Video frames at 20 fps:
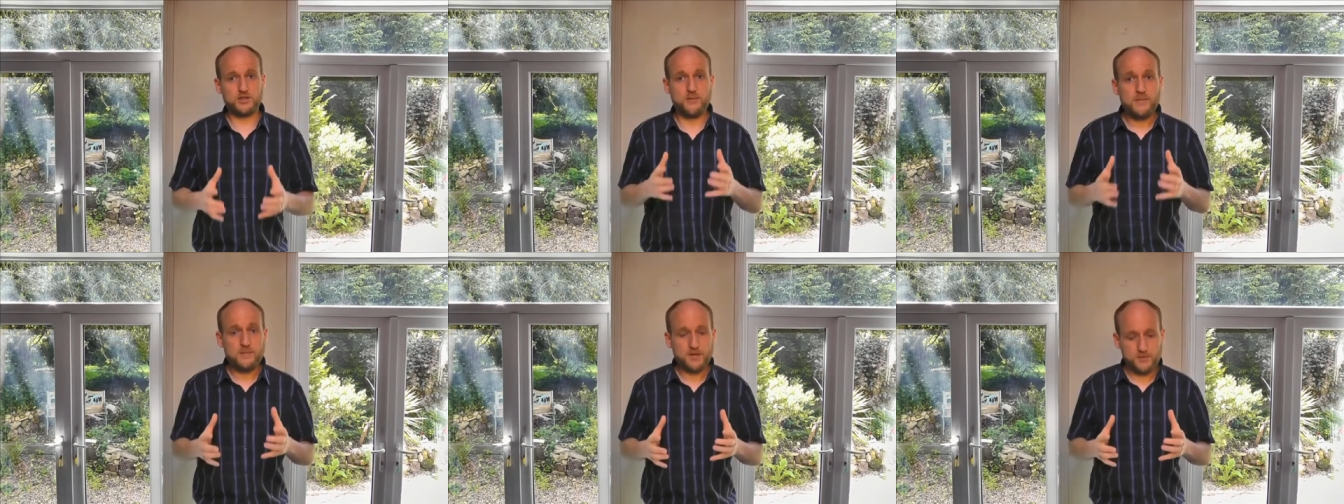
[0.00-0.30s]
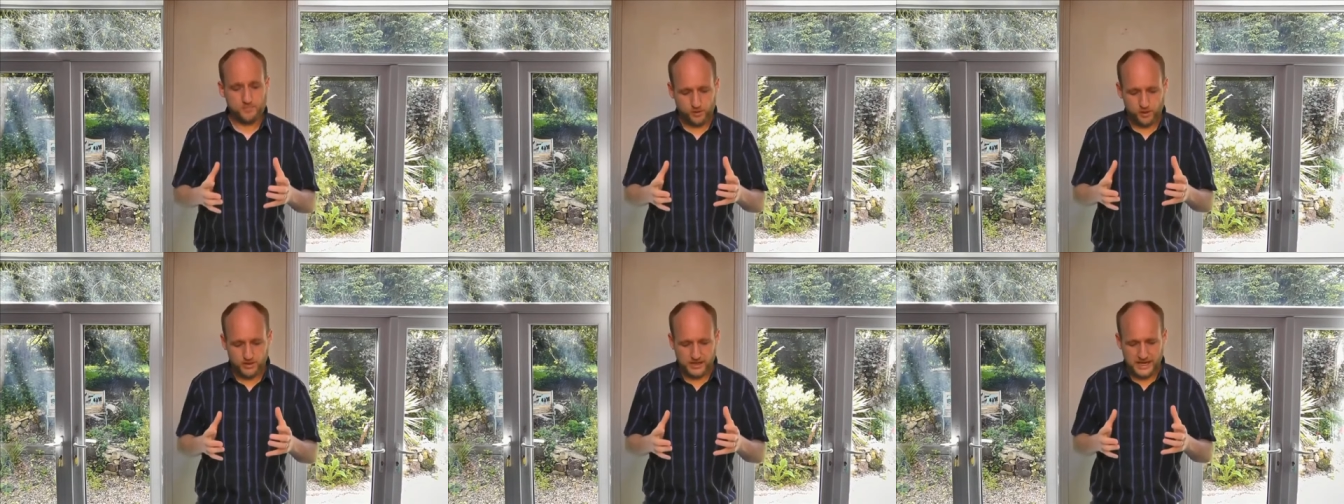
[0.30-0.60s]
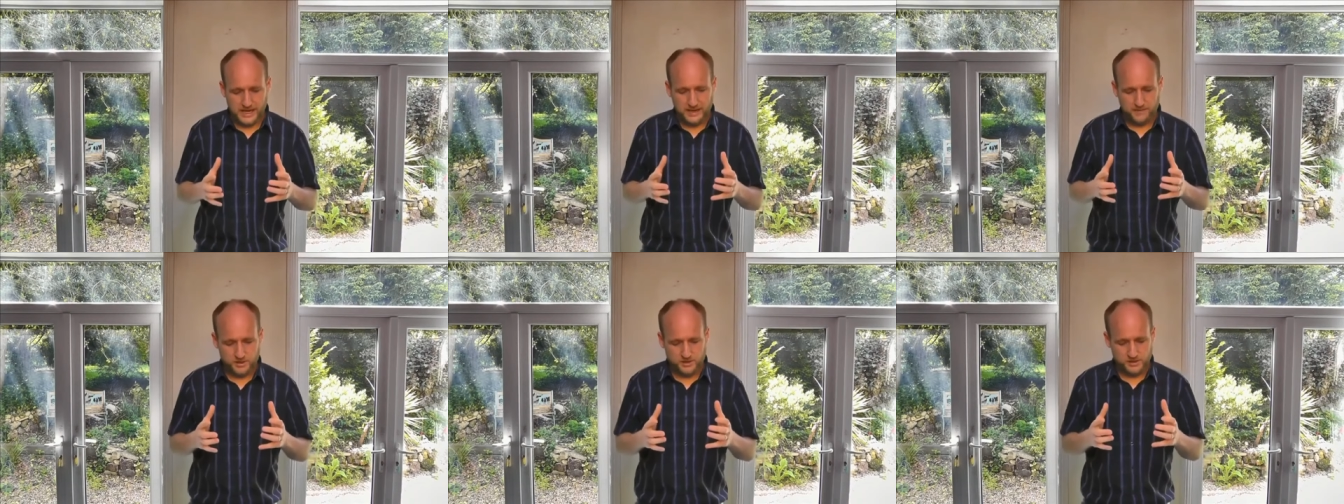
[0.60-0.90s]
Do you remember the
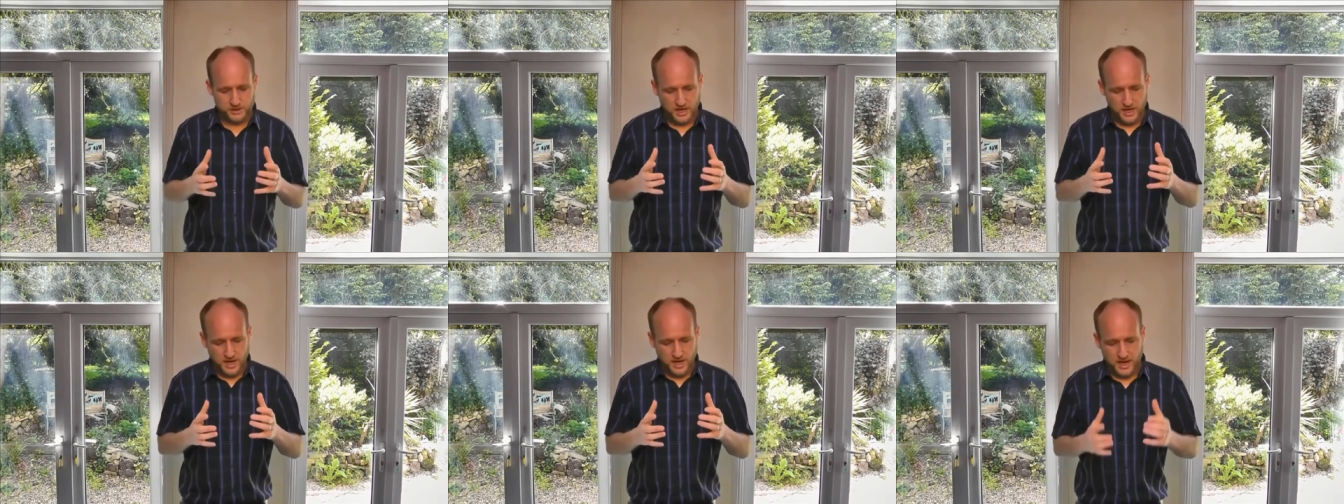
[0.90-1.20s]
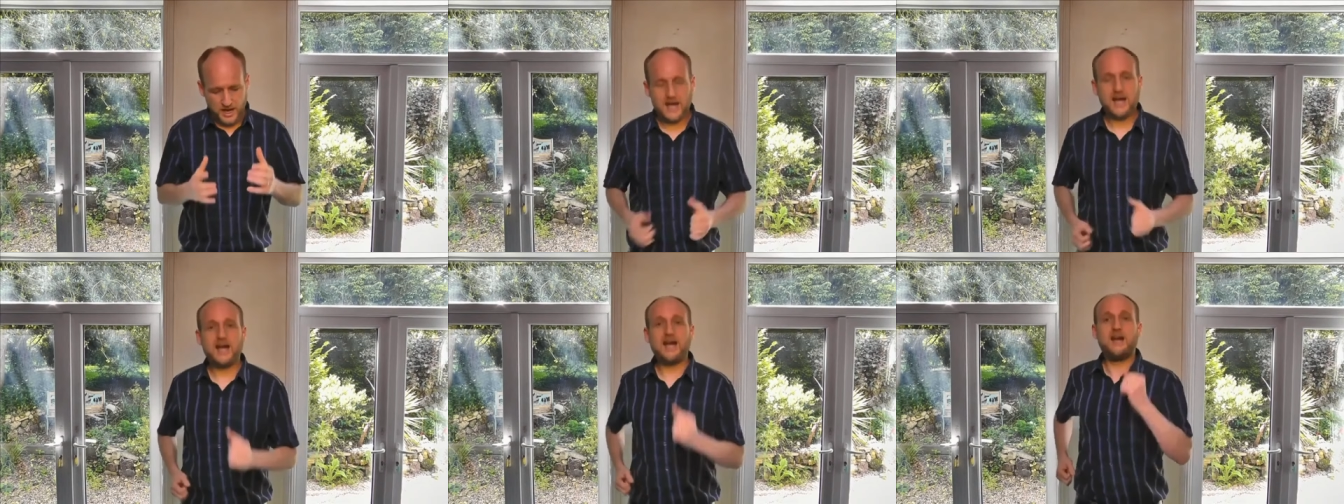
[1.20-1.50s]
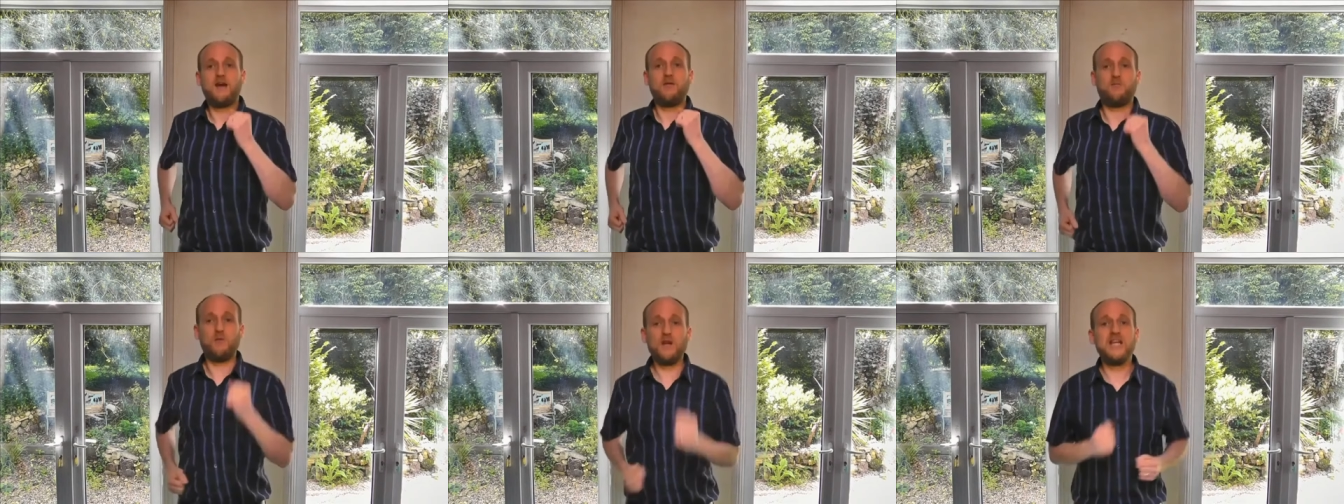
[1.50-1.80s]
proclaimers? Uh,